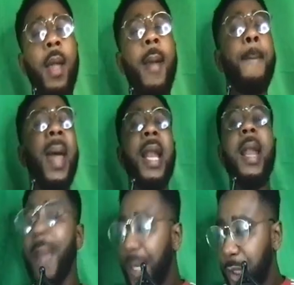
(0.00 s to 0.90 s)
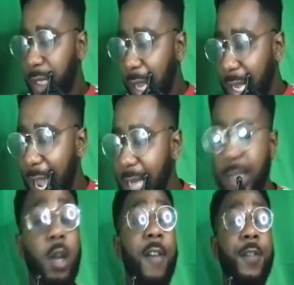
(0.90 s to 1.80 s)
Man of the match today, guys.
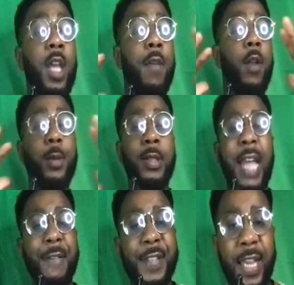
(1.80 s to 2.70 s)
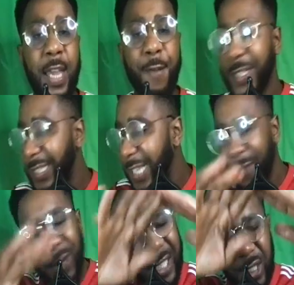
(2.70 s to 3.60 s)
Gonna have to give it up to David De Gea for
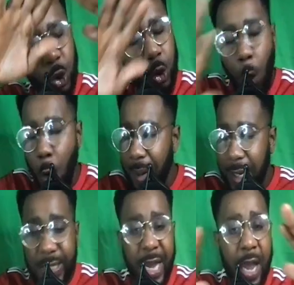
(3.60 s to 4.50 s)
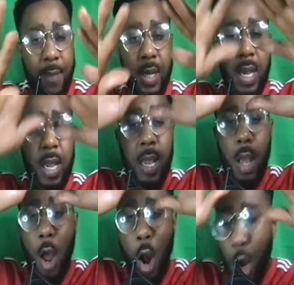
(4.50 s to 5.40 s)
saving us at so many times,
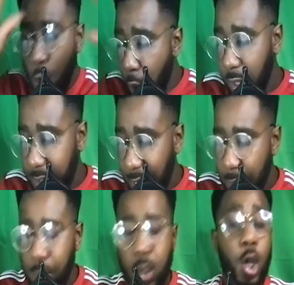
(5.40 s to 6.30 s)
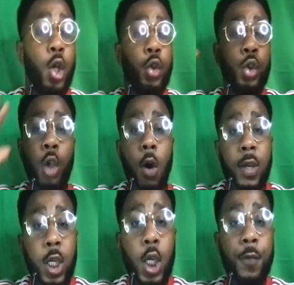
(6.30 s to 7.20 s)
a lot of times.
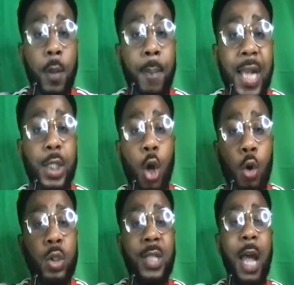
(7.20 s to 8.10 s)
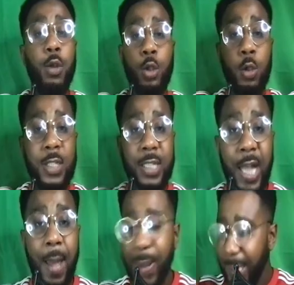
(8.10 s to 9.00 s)
Donkey of the match goes down to
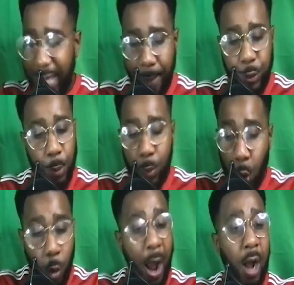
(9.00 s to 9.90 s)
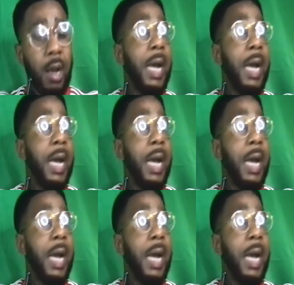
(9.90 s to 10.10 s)
Slabhead Captain Maguire.